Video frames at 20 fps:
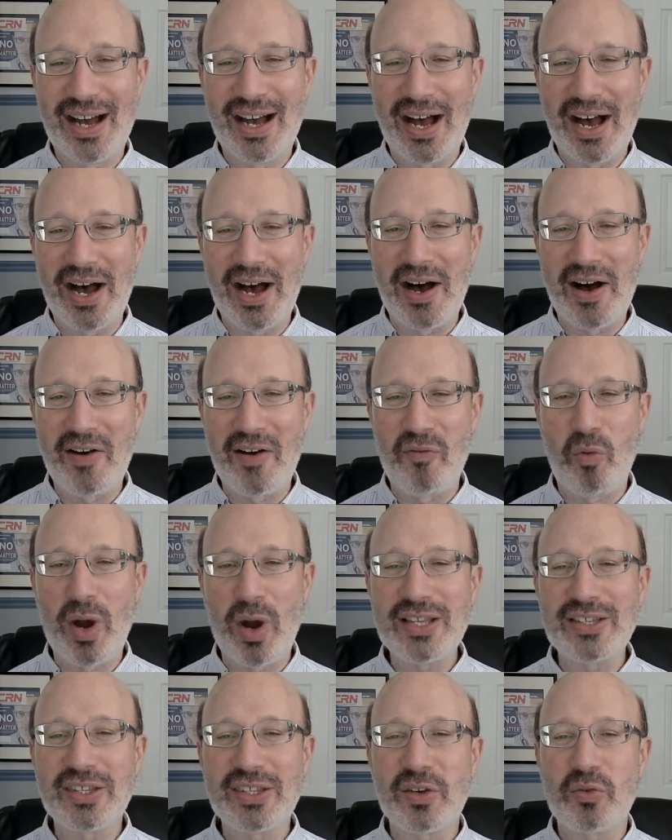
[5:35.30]
of
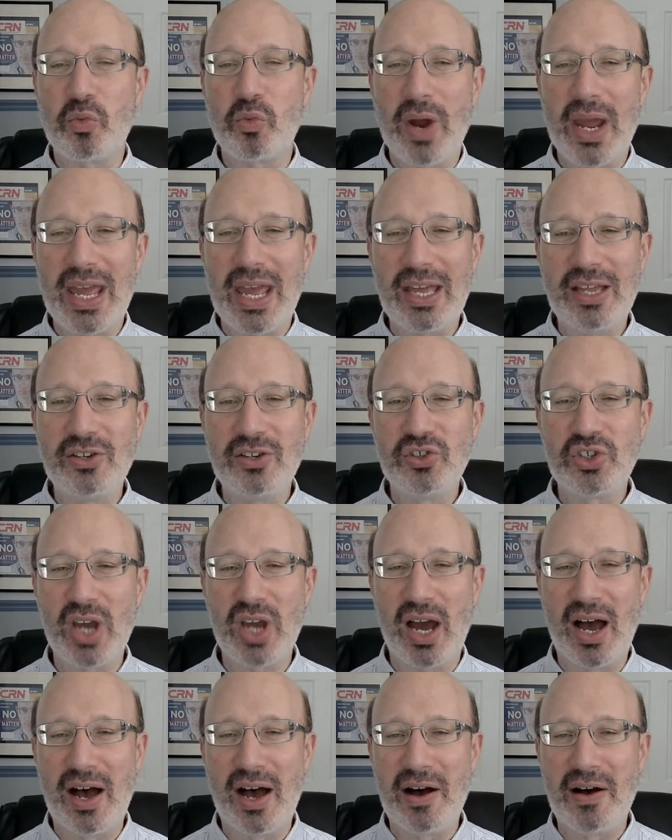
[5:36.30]
what is the range
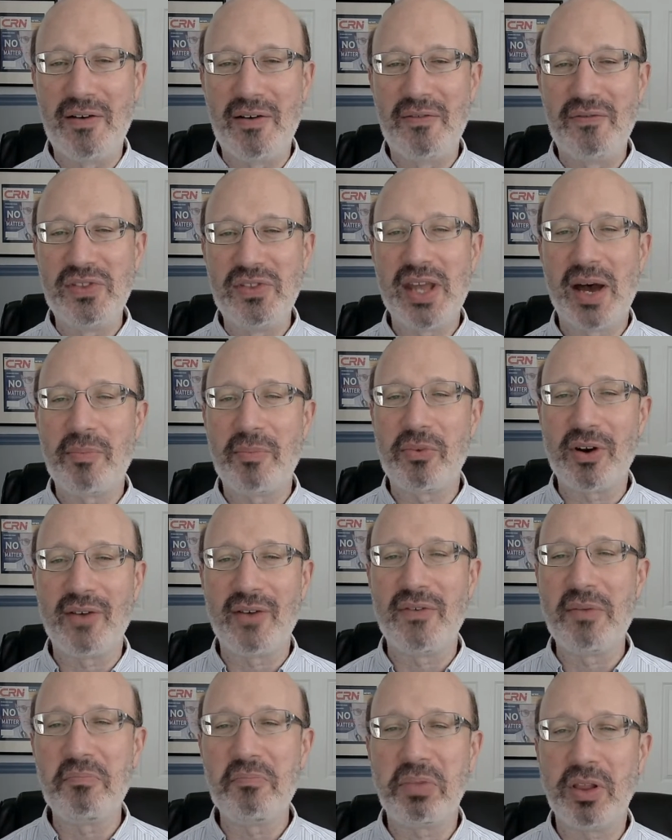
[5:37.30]
of number
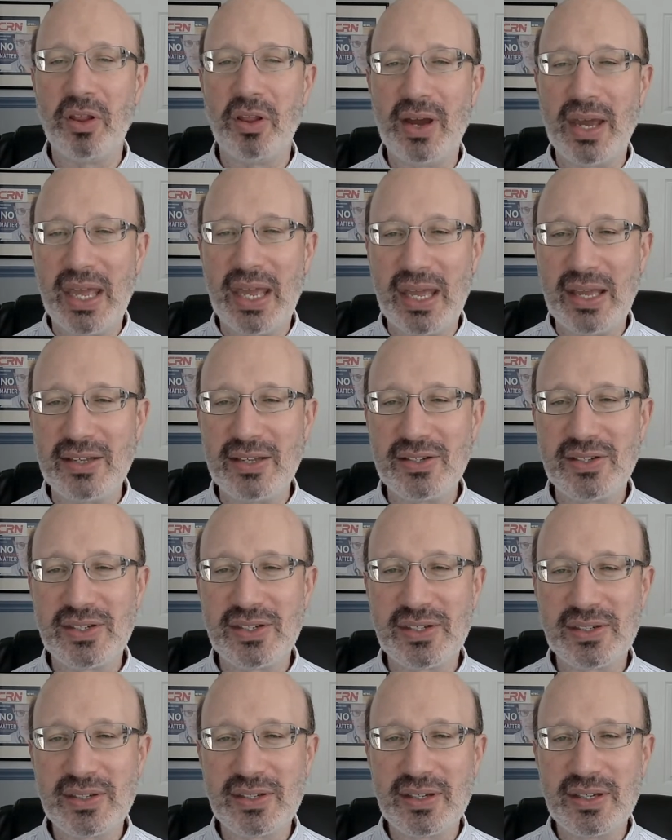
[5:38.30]
of
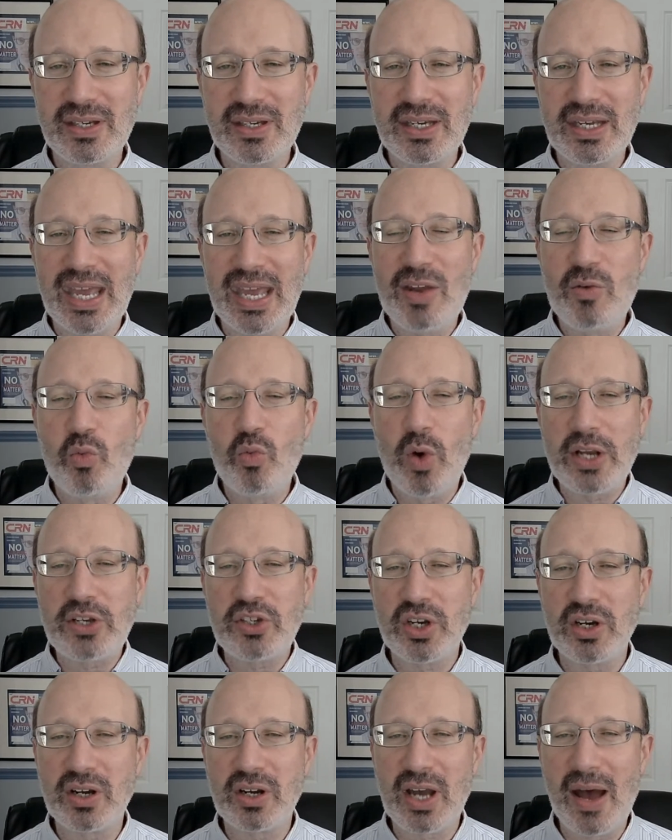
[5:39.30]
employees in
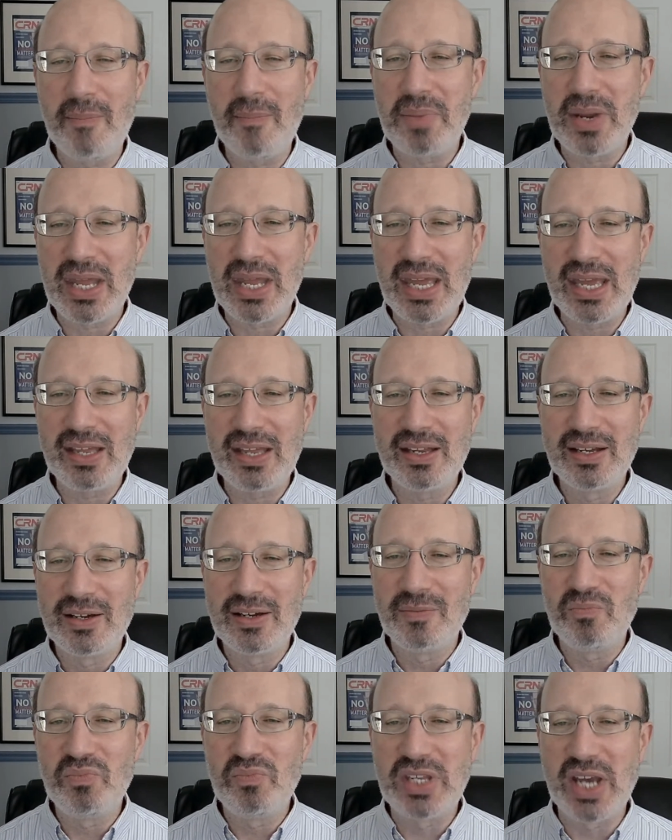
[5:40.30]
which your company
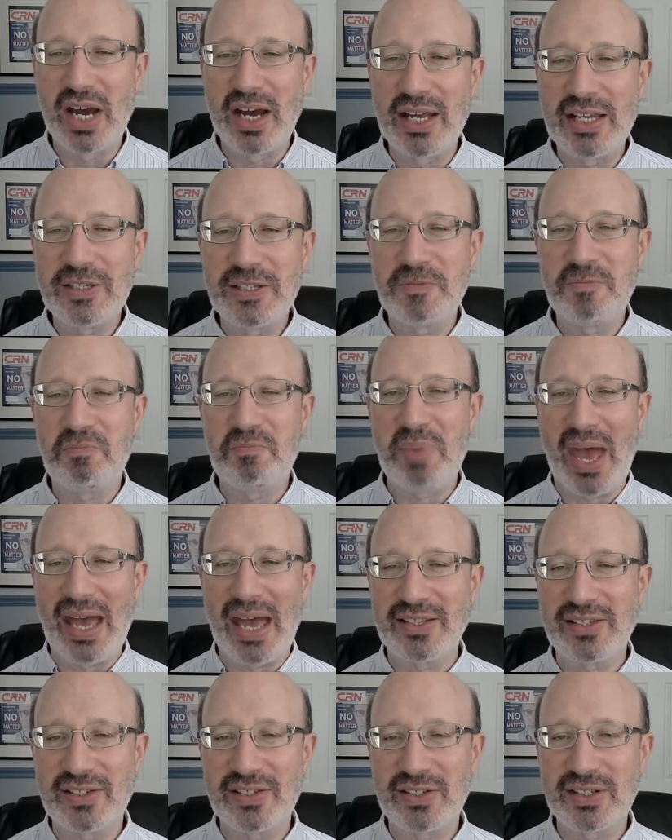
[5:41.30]
does
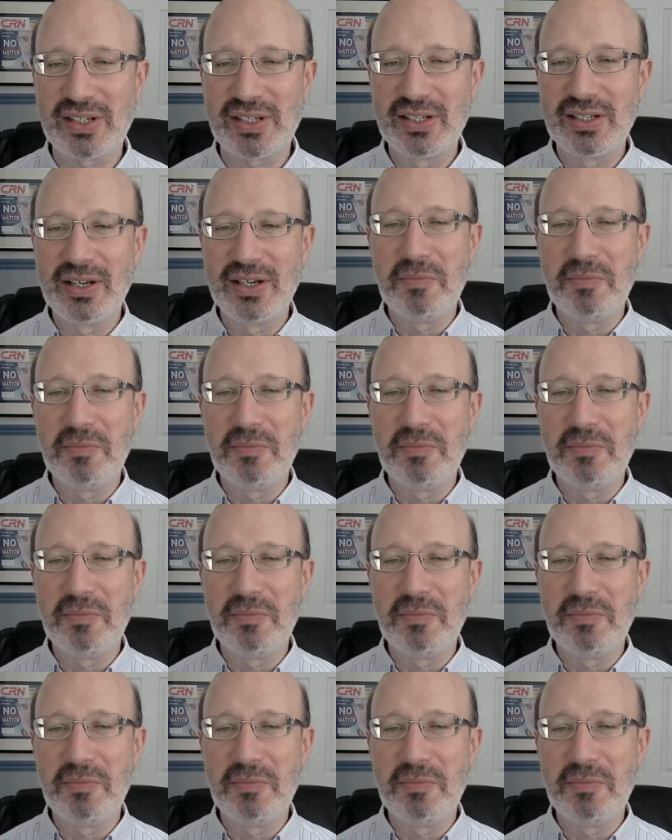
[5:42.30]
best,